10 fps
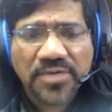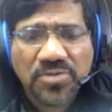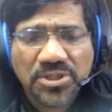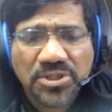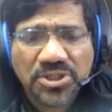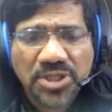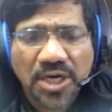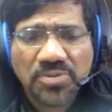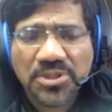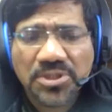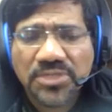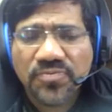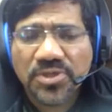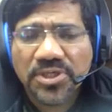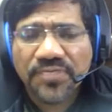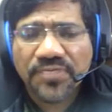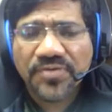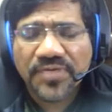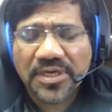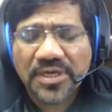you can see how there is water
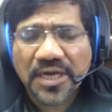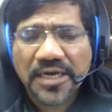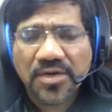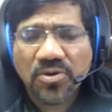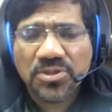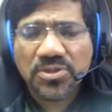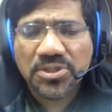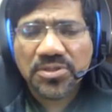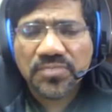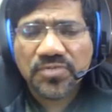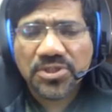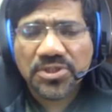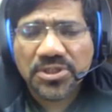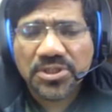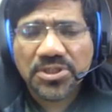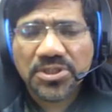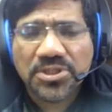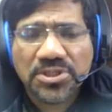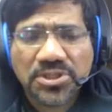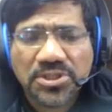everywhere, and on the water
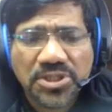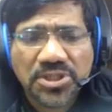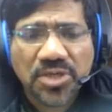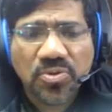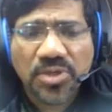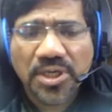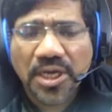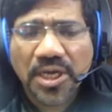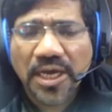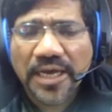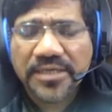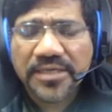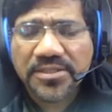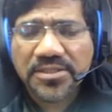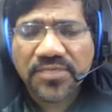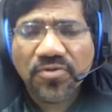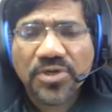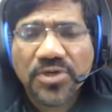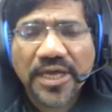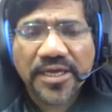the trees are growing, and these have
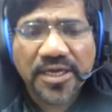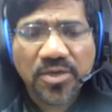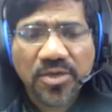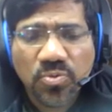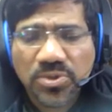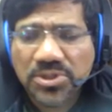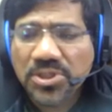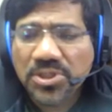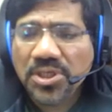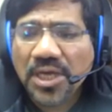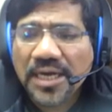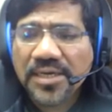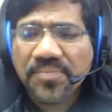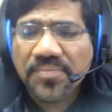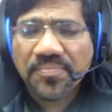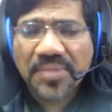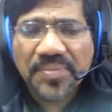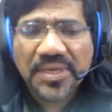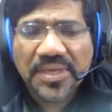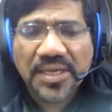got hanging roots. And
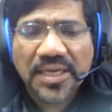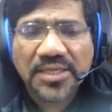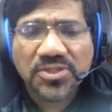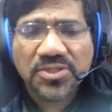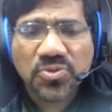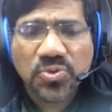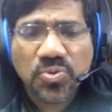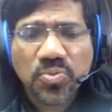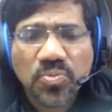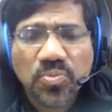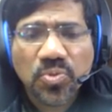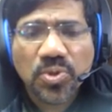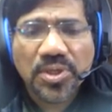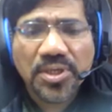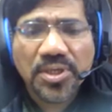maybe I can show you more.